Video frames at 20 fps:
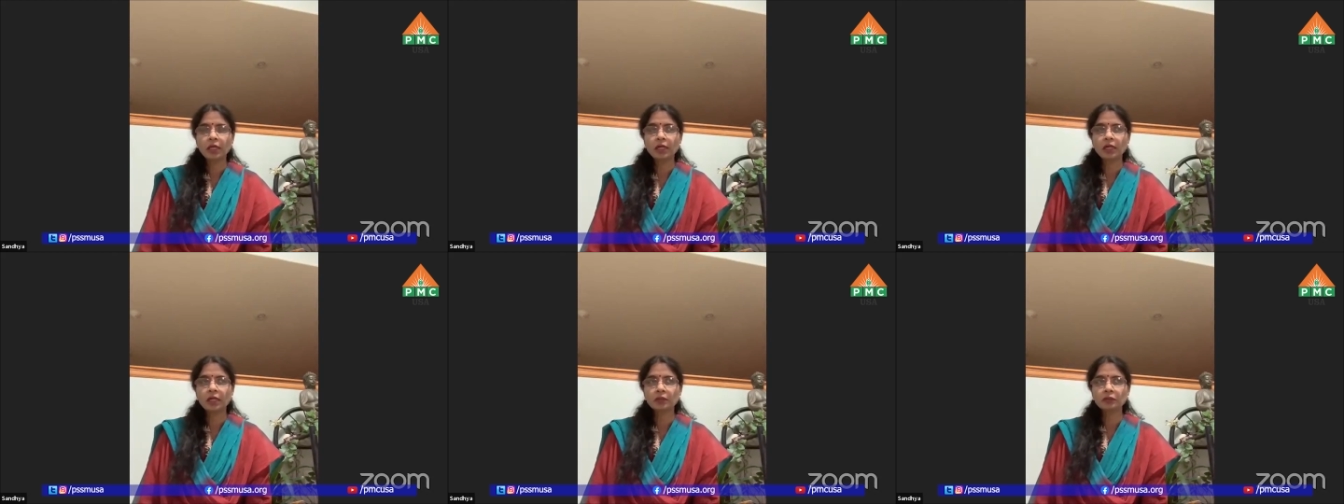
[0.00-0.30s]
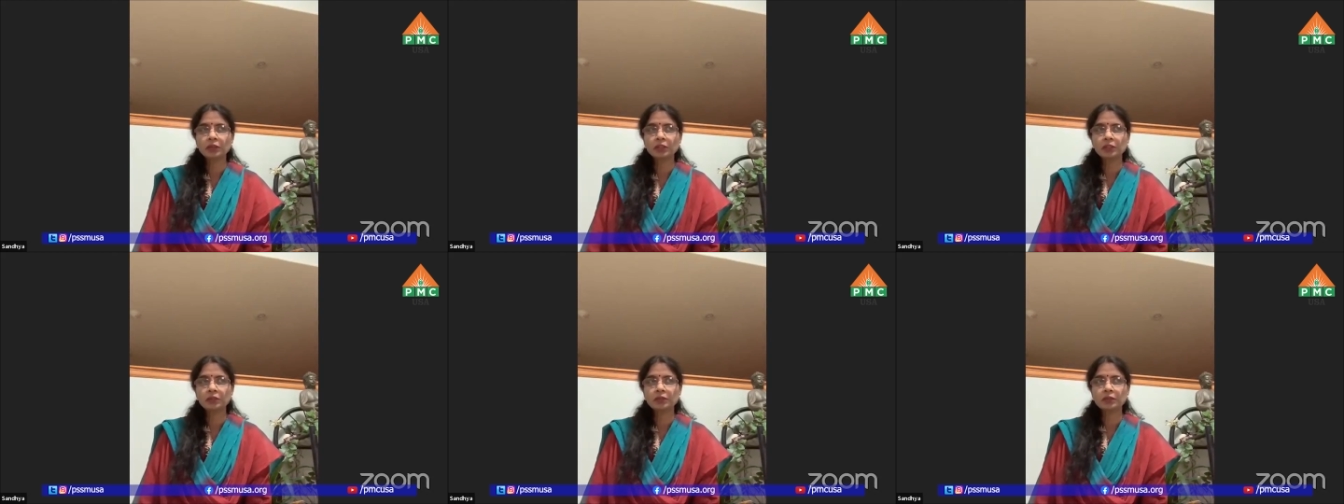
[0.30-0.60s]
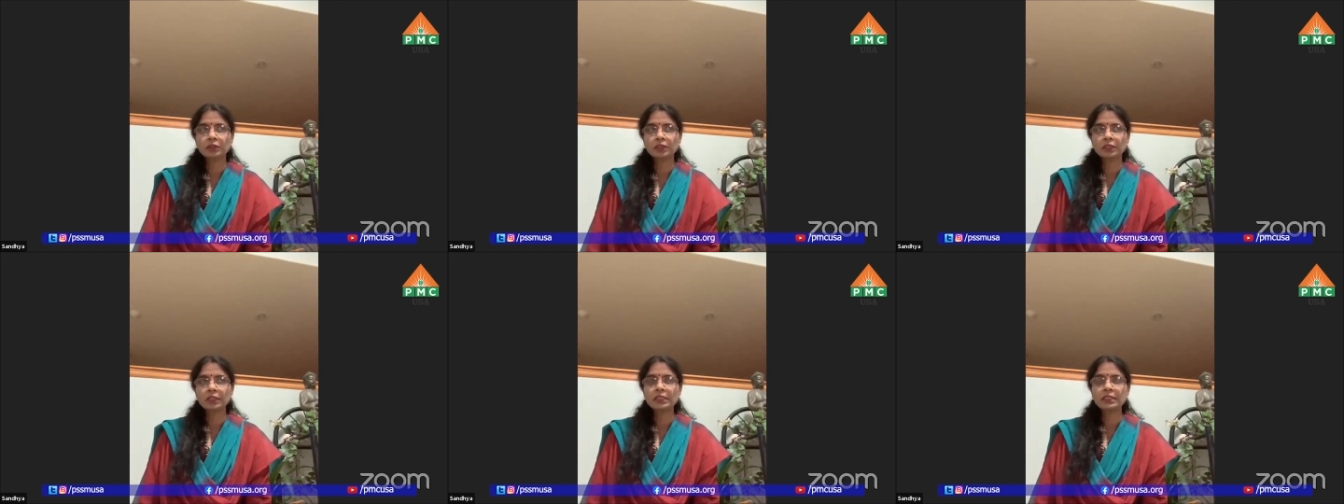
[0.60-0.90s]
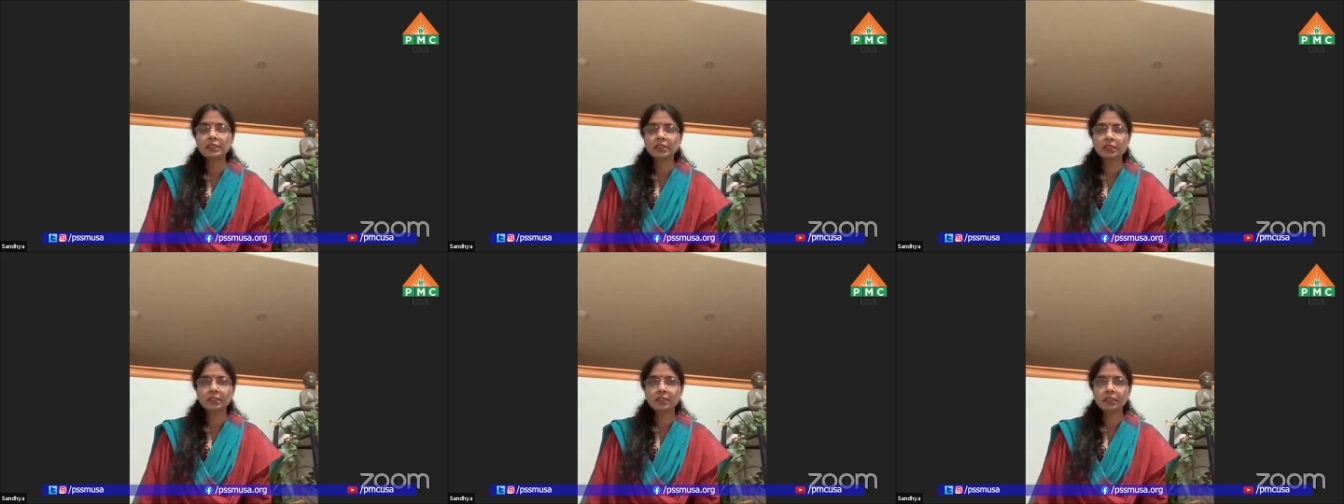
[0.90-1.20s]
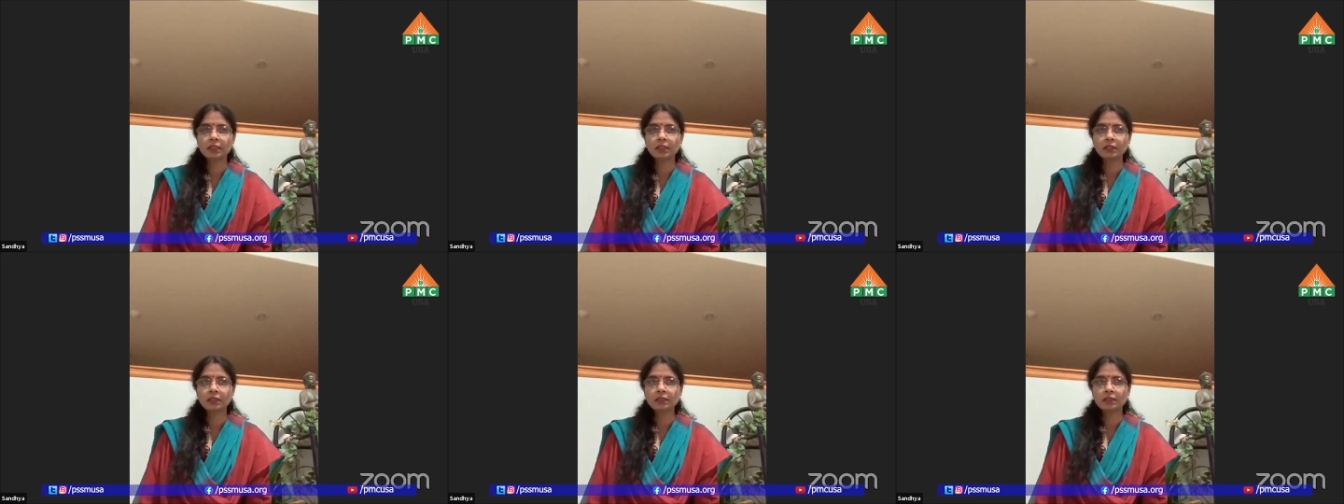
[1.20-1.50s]
or without
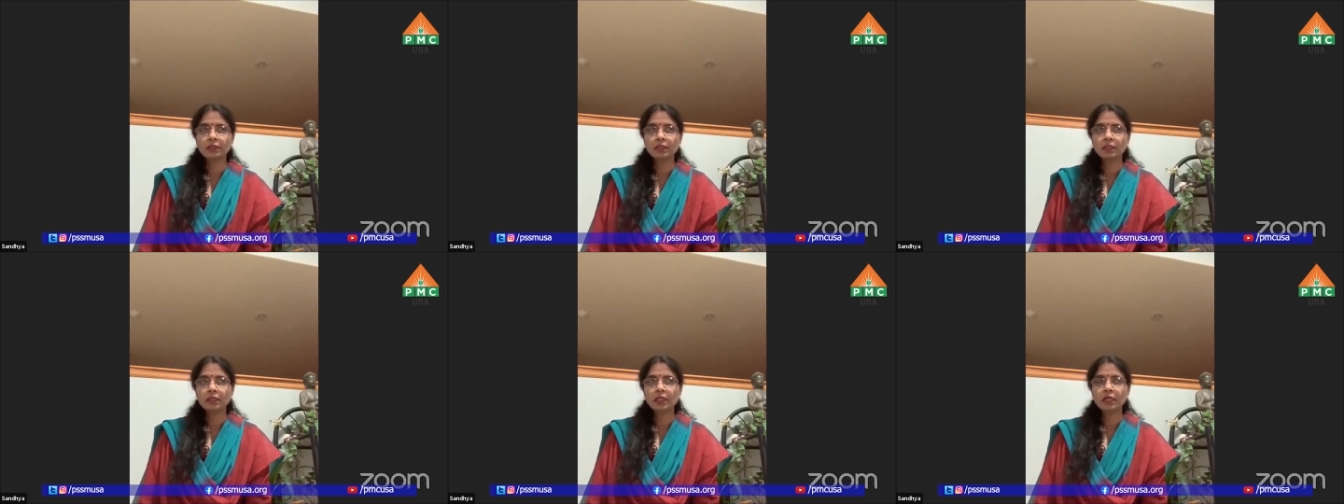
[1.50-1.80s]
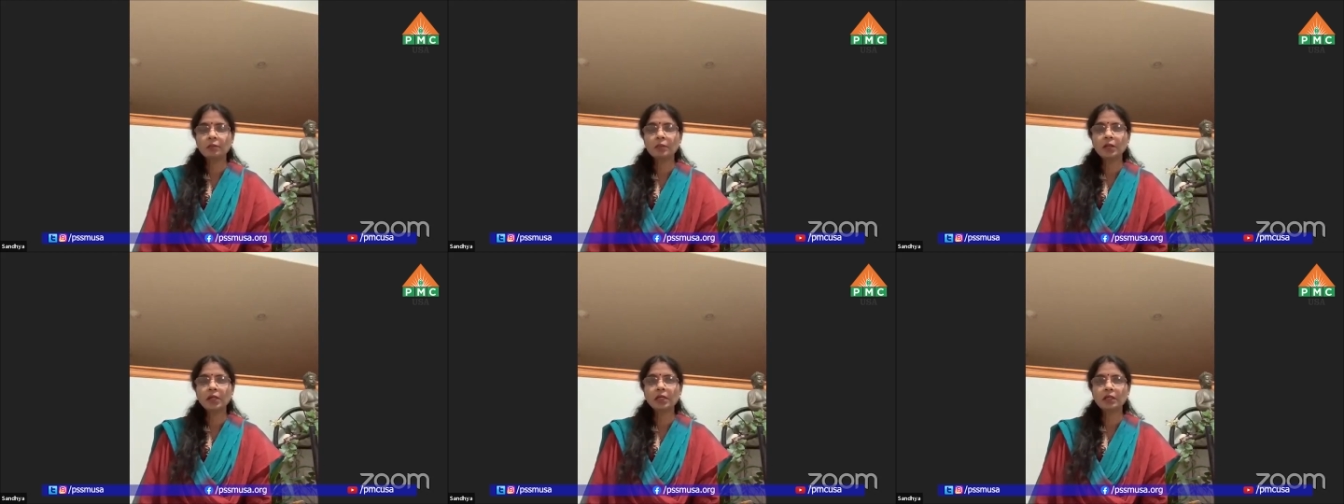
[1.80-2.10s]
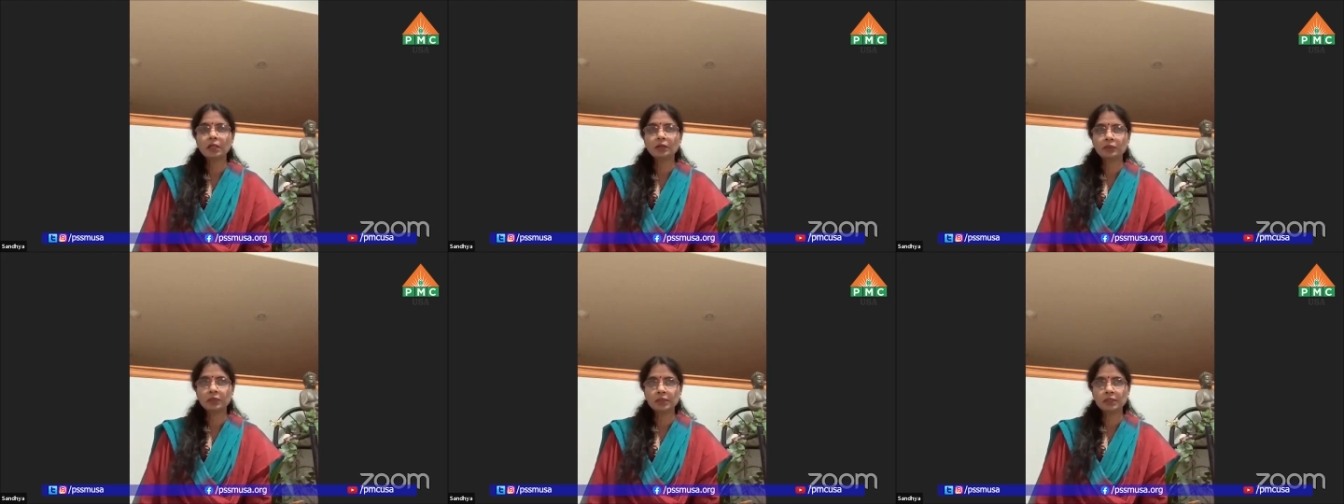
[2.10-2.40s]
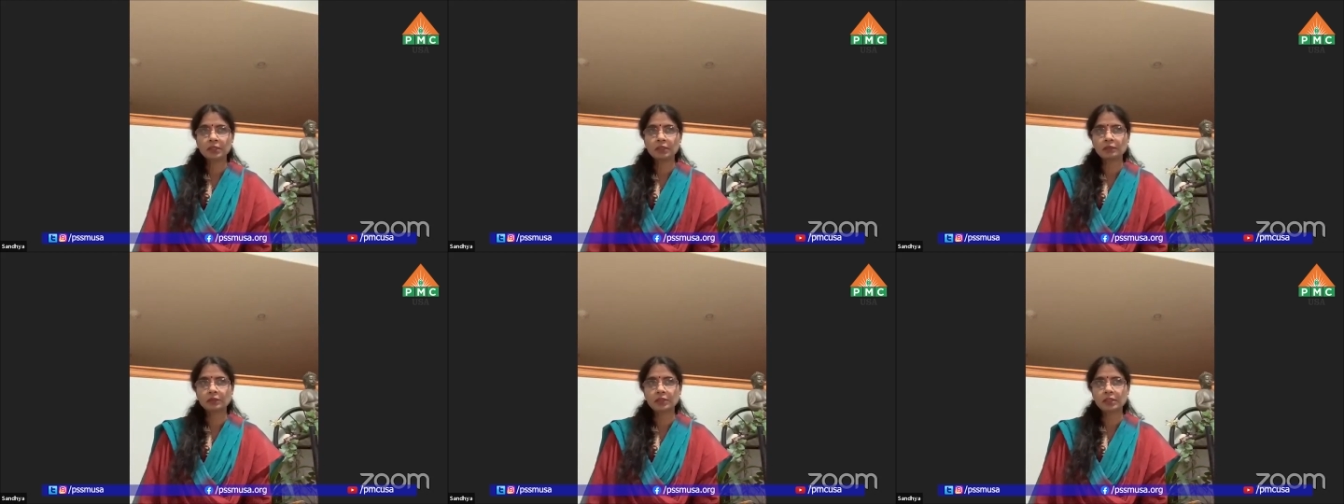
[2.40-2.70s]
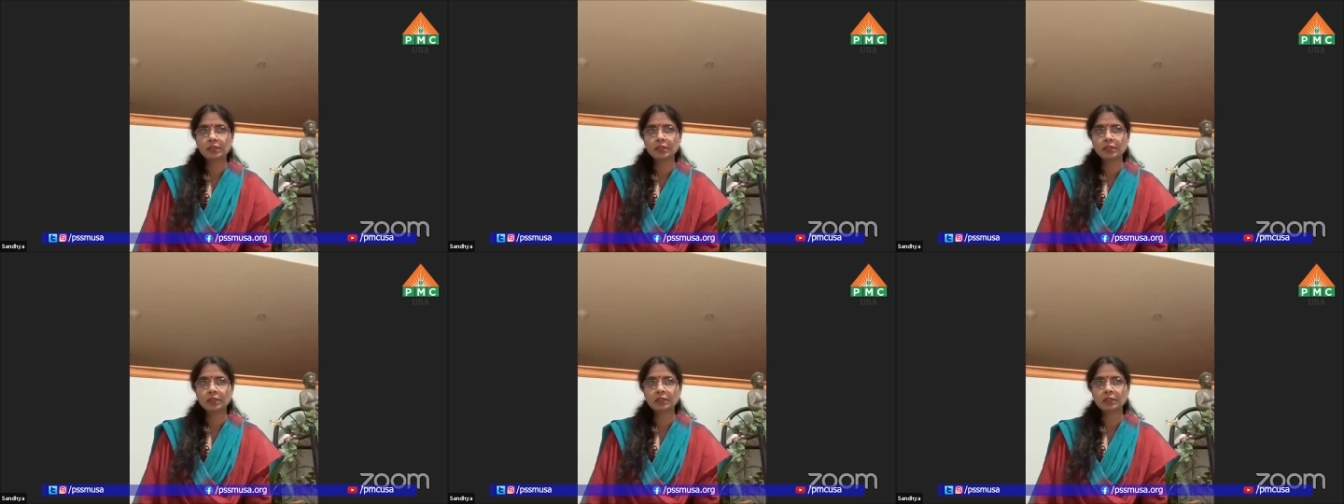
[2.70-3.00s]
discussing among
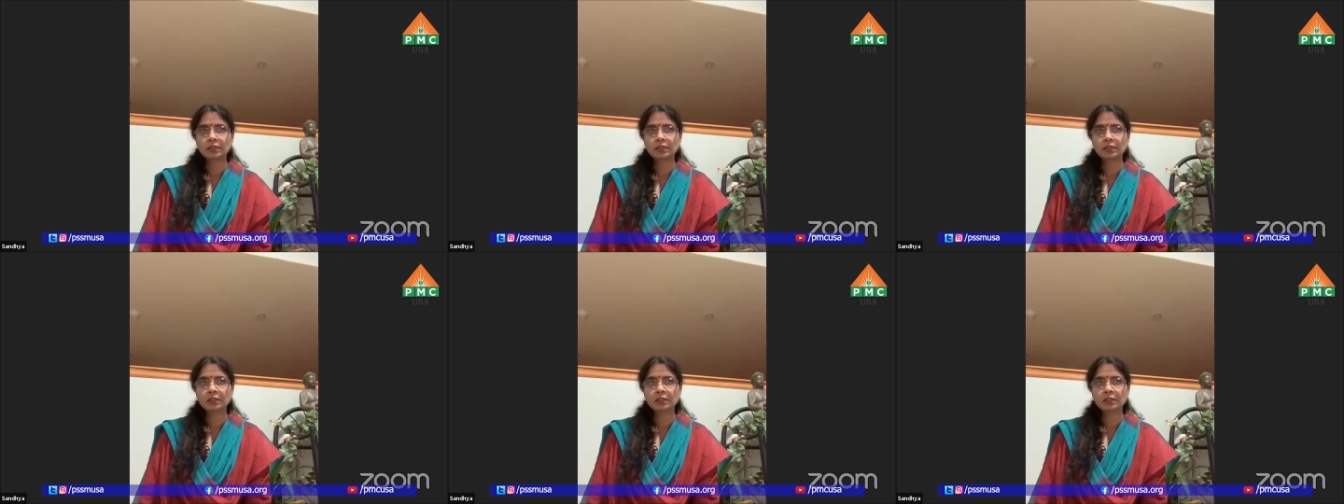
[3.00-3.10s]
ourselves.